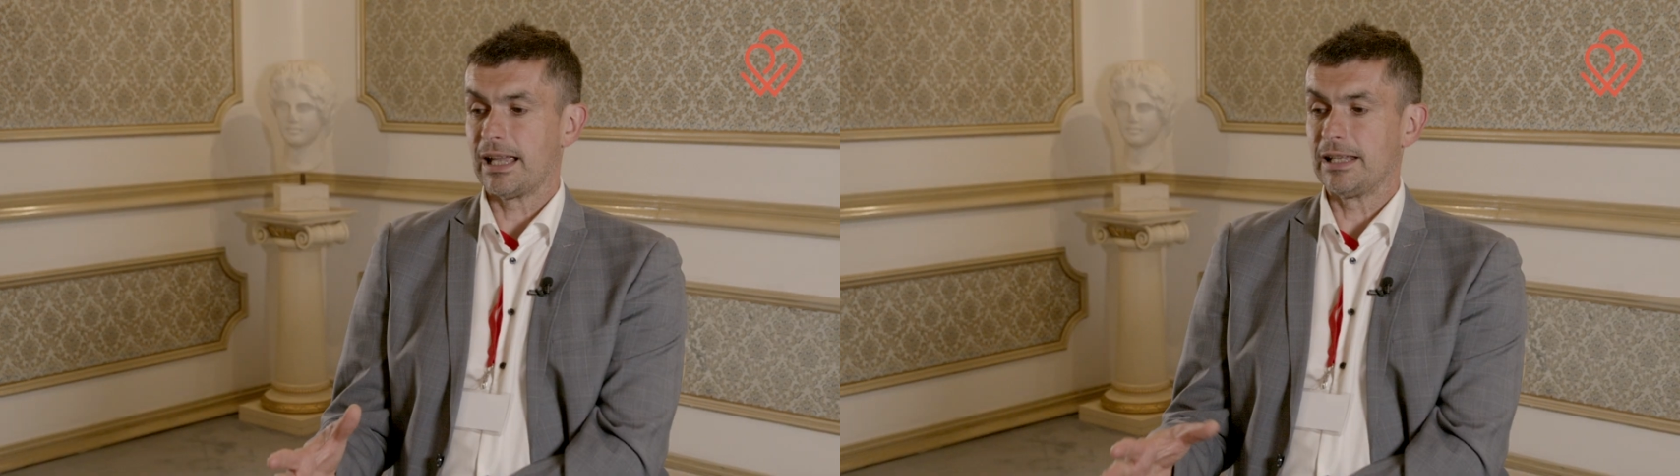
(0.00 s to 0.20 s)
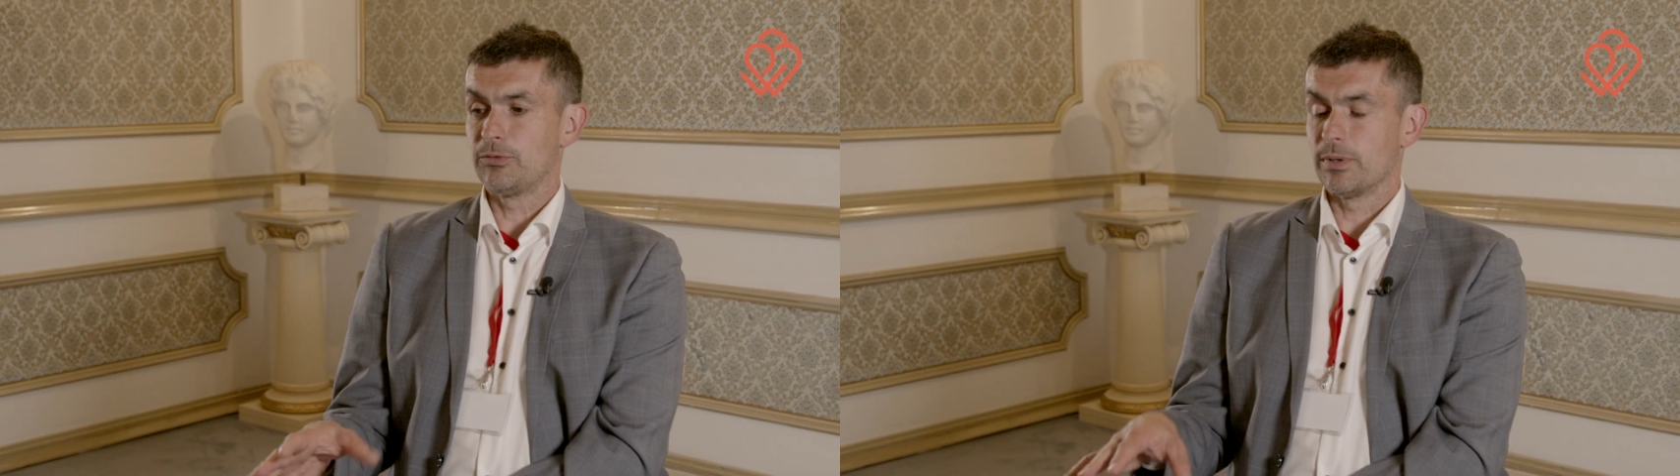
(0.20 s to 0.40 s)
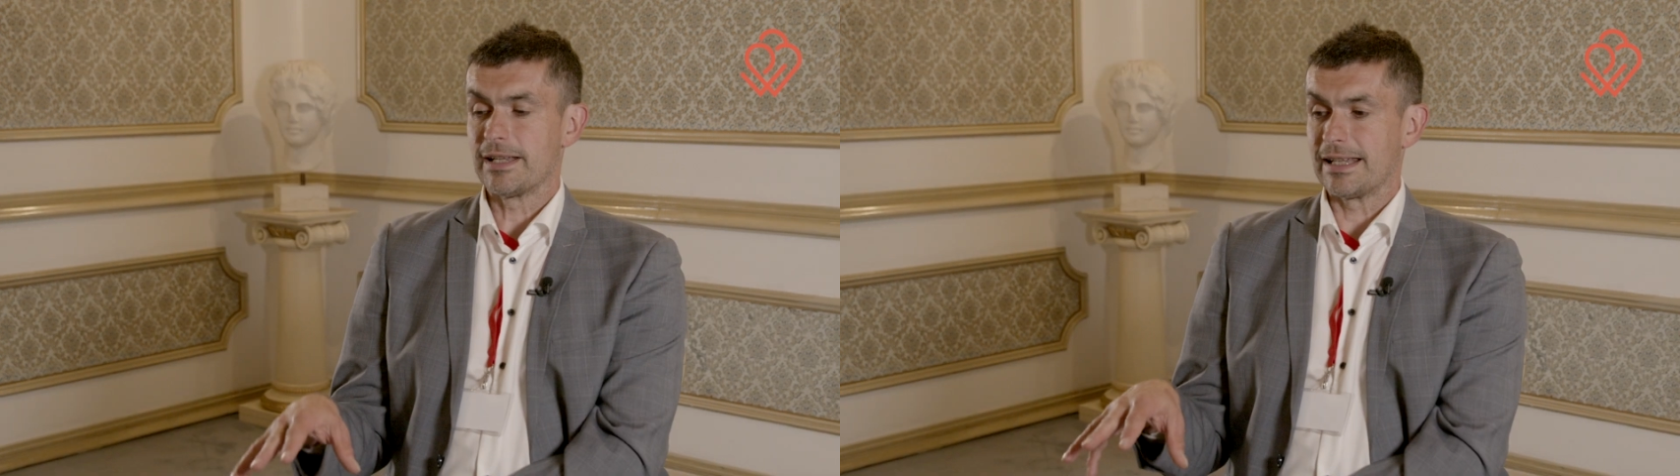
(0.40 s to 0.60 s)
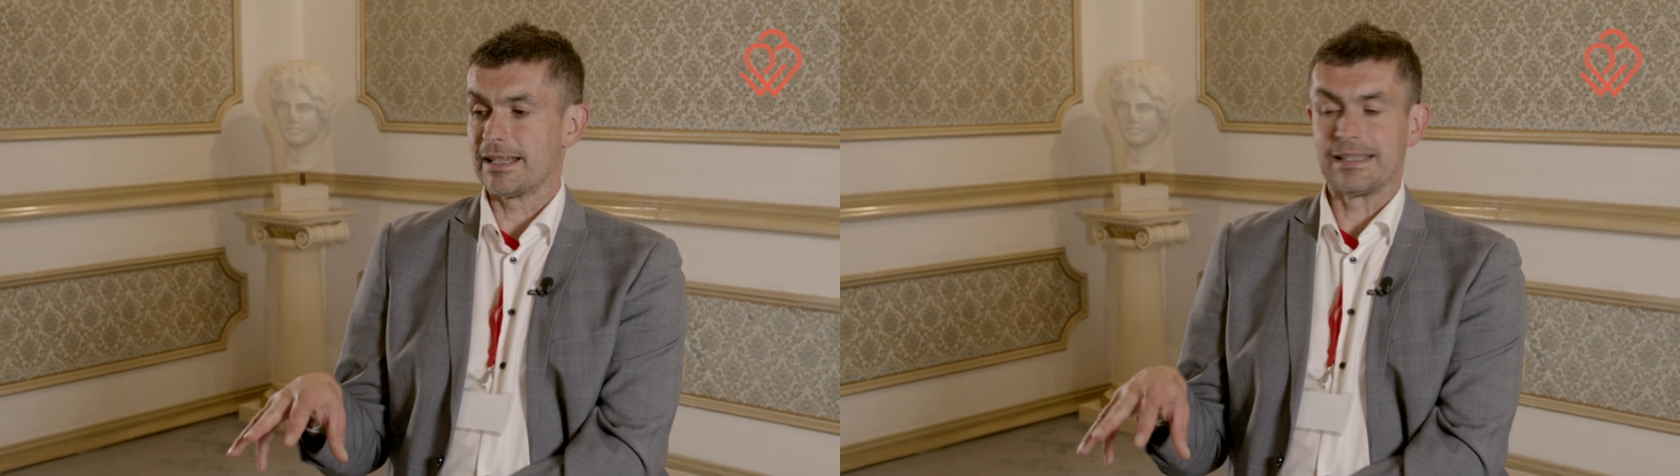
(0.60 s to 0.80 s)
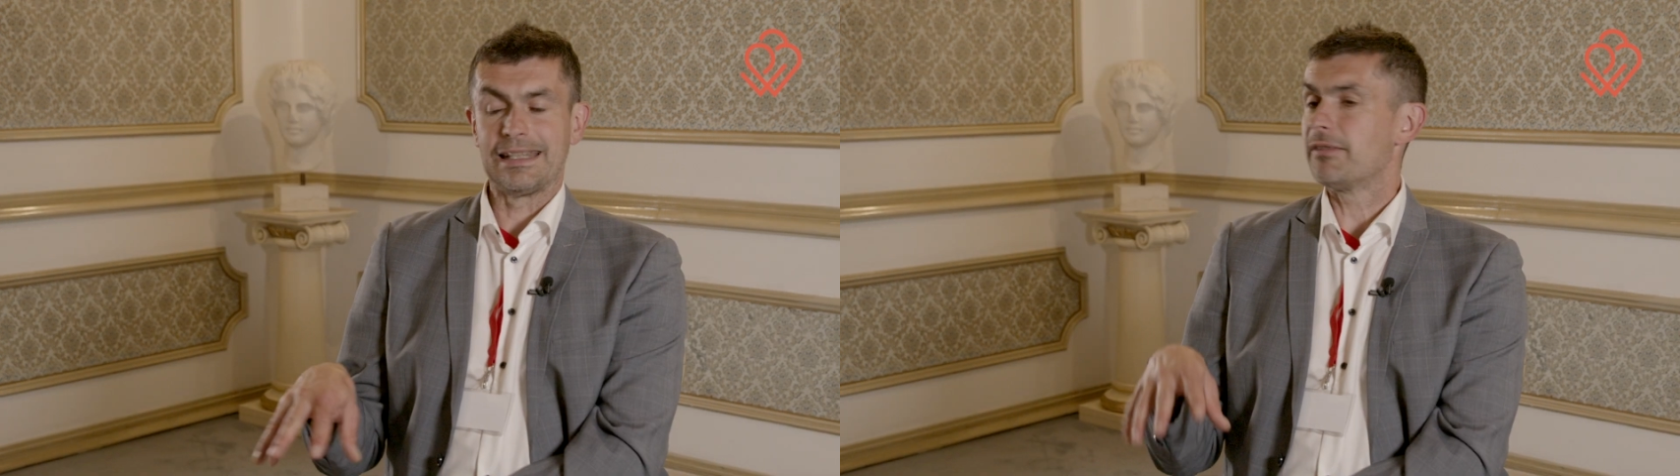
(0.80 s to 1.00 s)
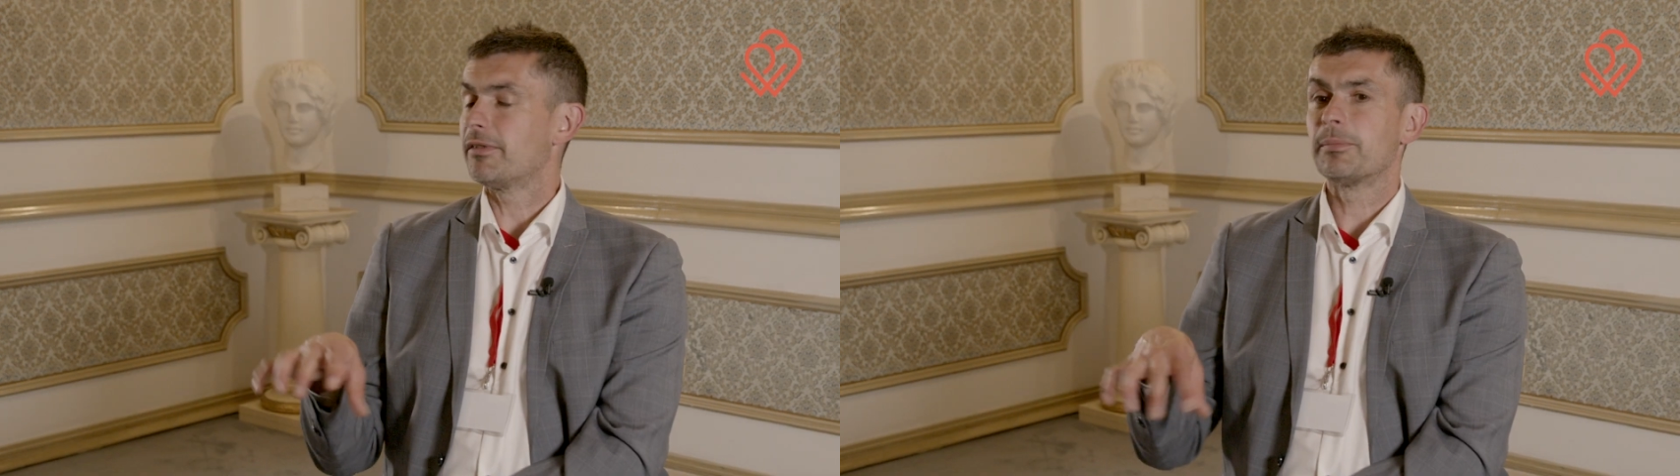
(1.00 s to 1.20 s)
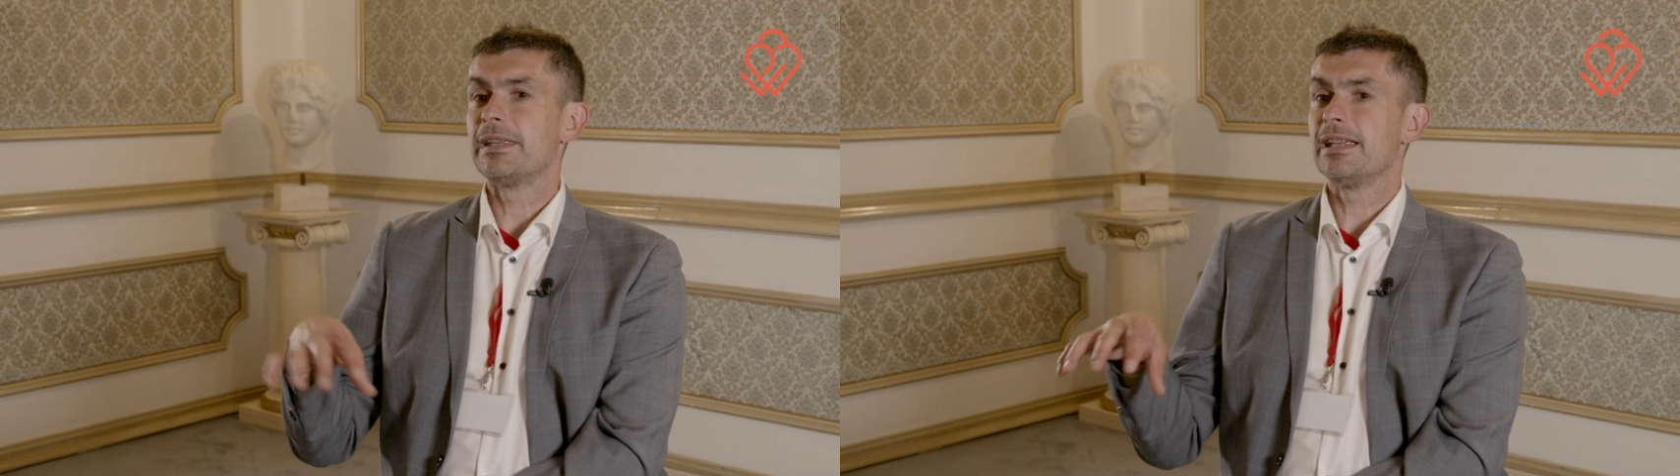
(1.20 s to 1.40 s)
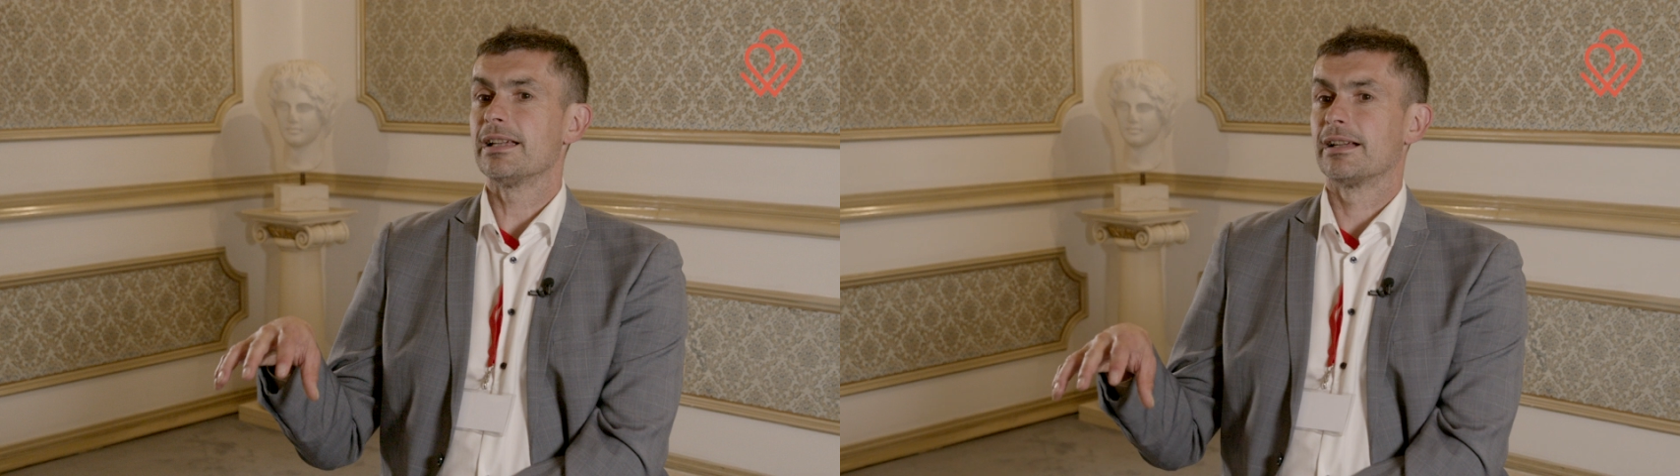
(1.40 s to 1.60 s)
It will never
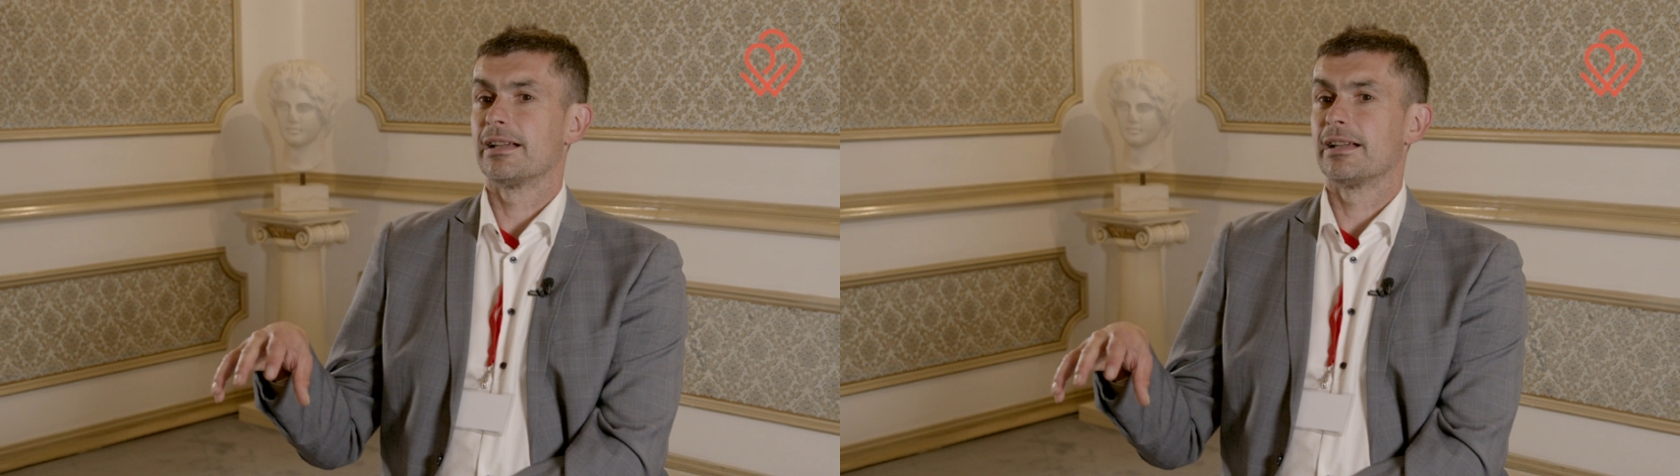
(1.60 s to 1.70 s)
be